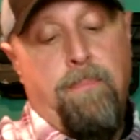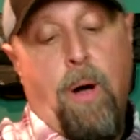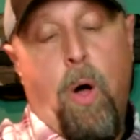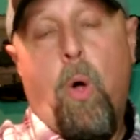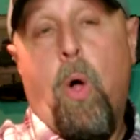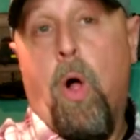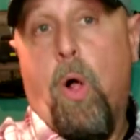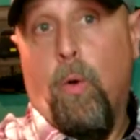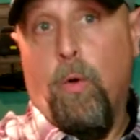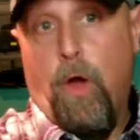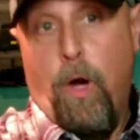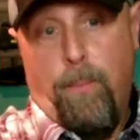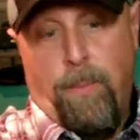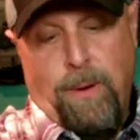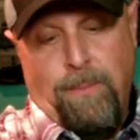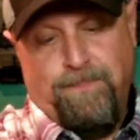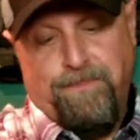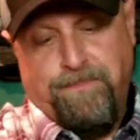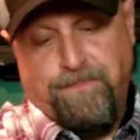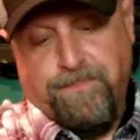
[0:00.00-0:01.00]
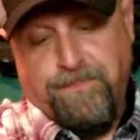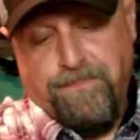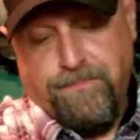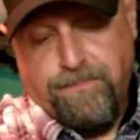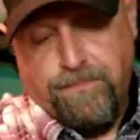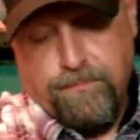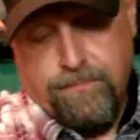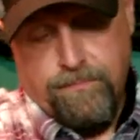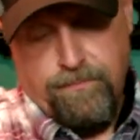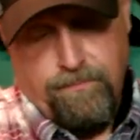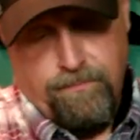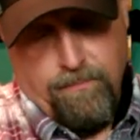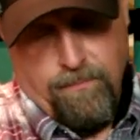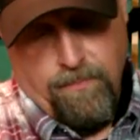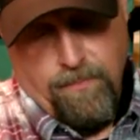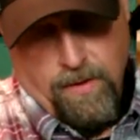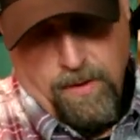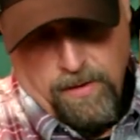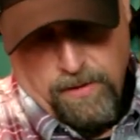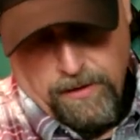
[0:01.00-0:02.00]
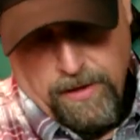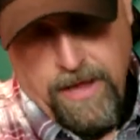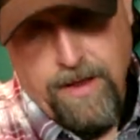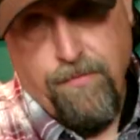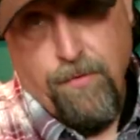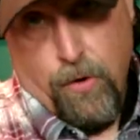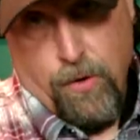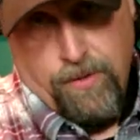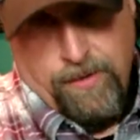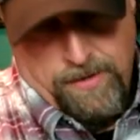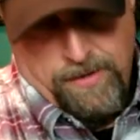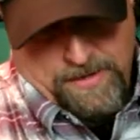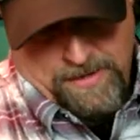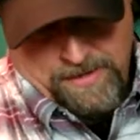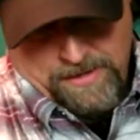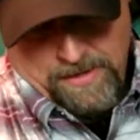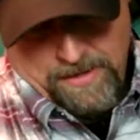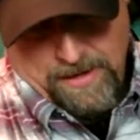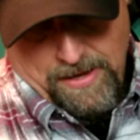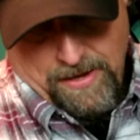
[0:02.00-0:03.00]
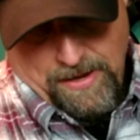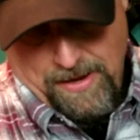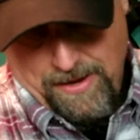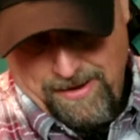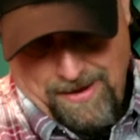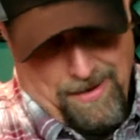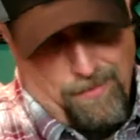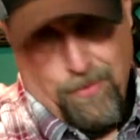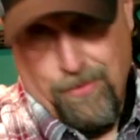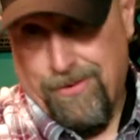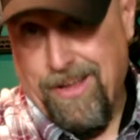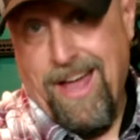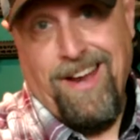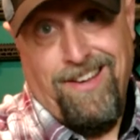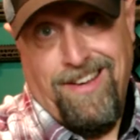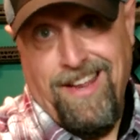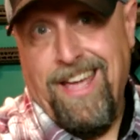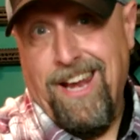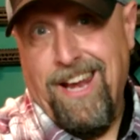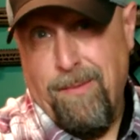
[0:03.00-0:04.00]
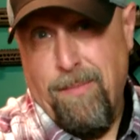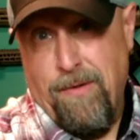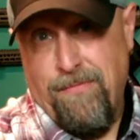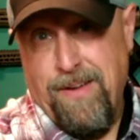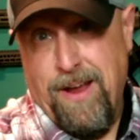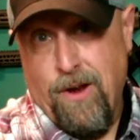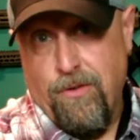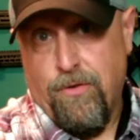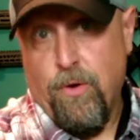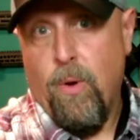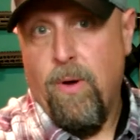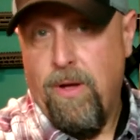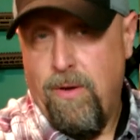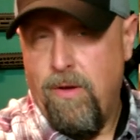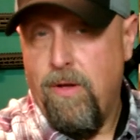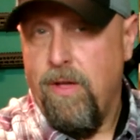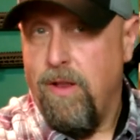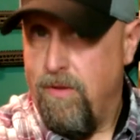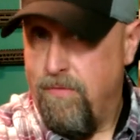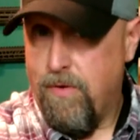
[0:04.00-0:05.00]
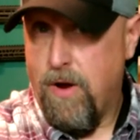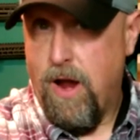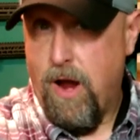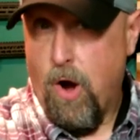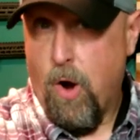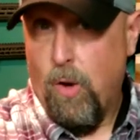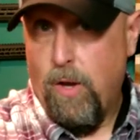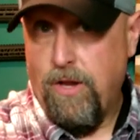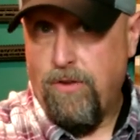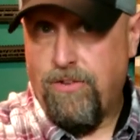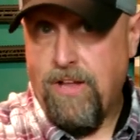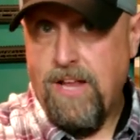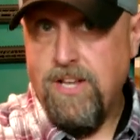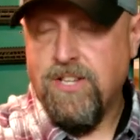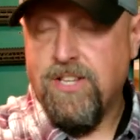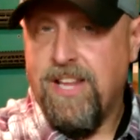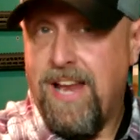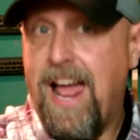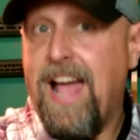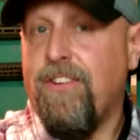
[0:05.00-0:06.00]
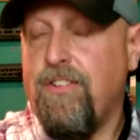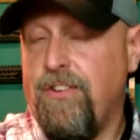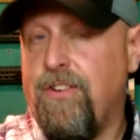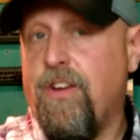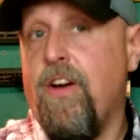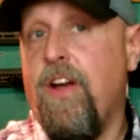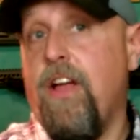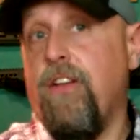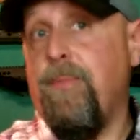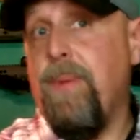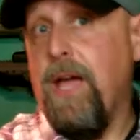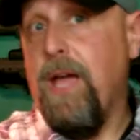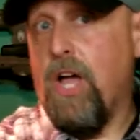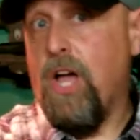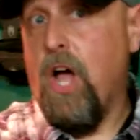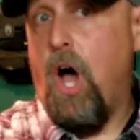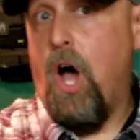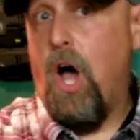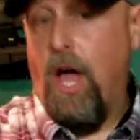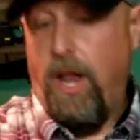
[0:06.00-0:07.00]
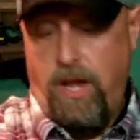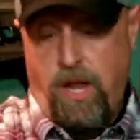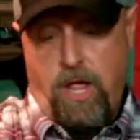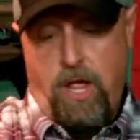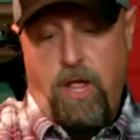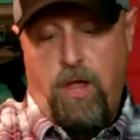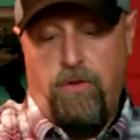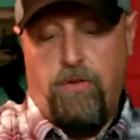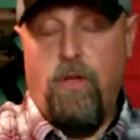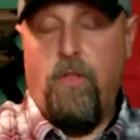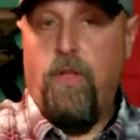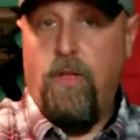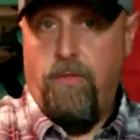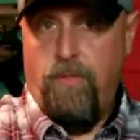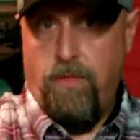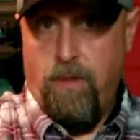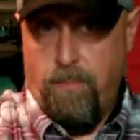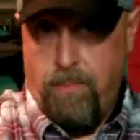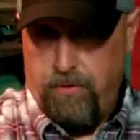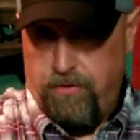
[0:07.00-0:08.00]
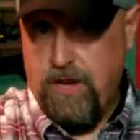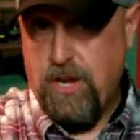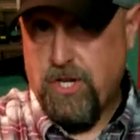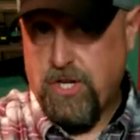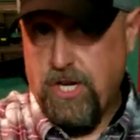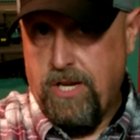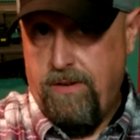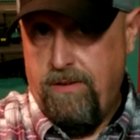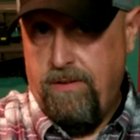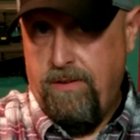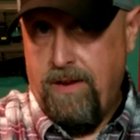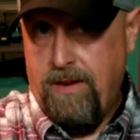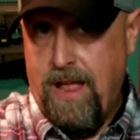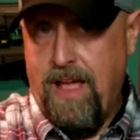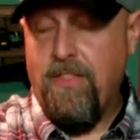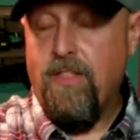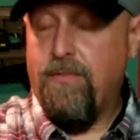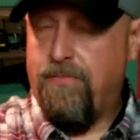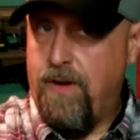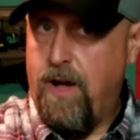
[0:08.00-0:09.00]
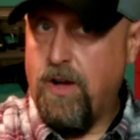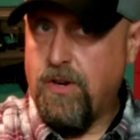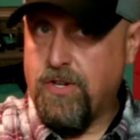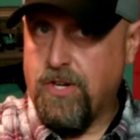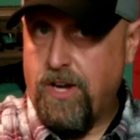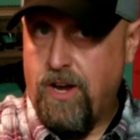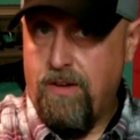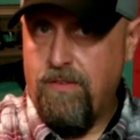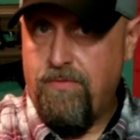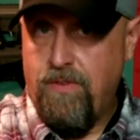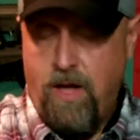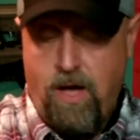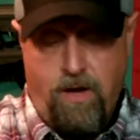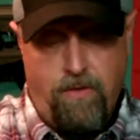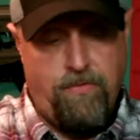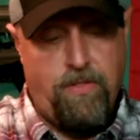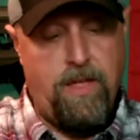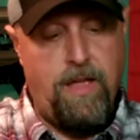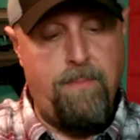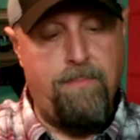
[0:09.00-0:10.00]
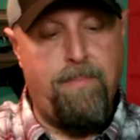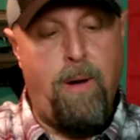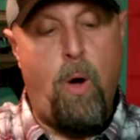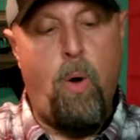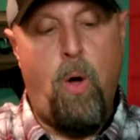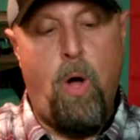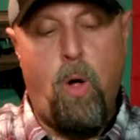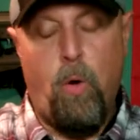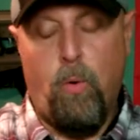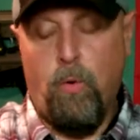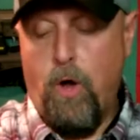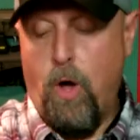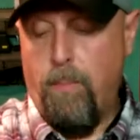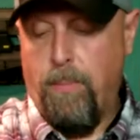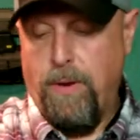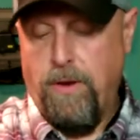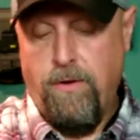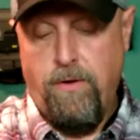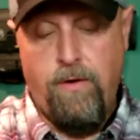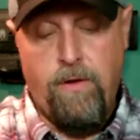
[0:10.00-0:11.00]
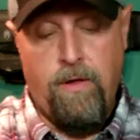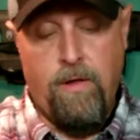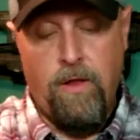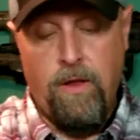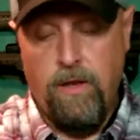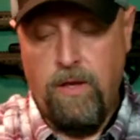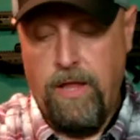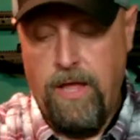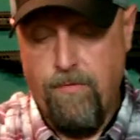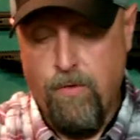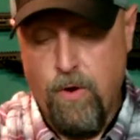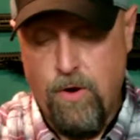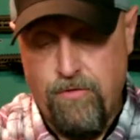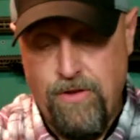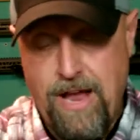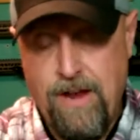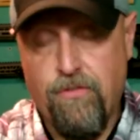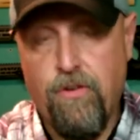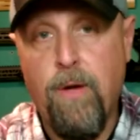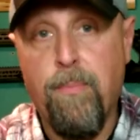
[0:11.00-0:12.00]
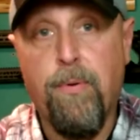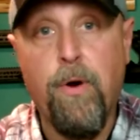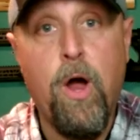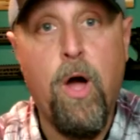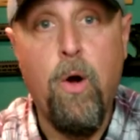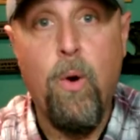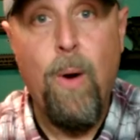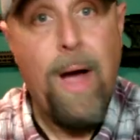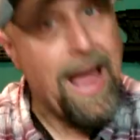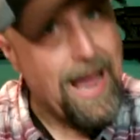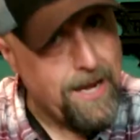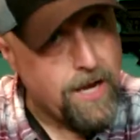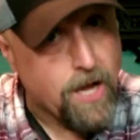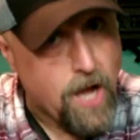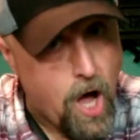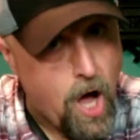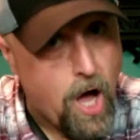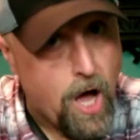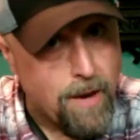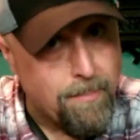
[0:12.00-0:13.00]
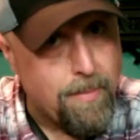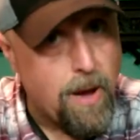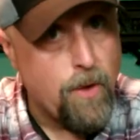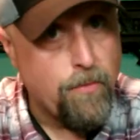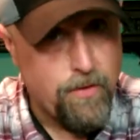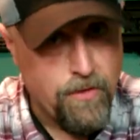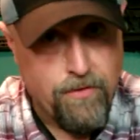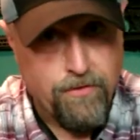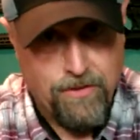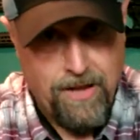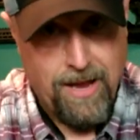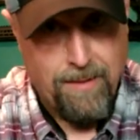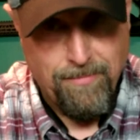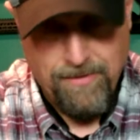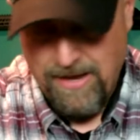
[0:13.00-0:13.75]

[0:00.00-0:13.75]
bolt hold open lever it, it, was kind of digging into my finger. So in the very early stages, it actually turned out to be a con. So the, the position and the function of, of the bolt hold open lever is actually a pro and a con, both at the same